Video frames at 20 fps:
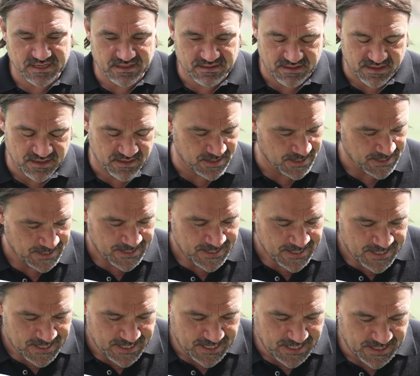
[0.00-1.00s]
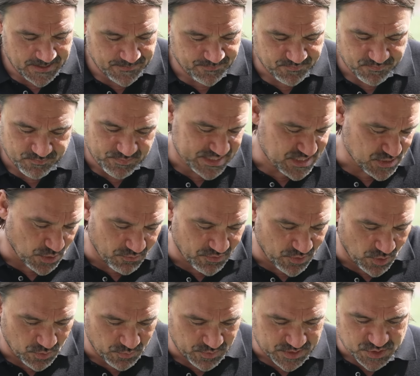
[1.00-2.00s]
I think. But
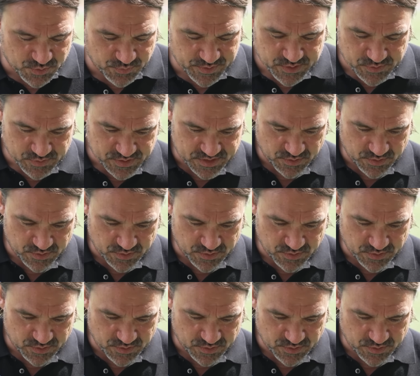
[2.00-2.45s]
overall, what should we do?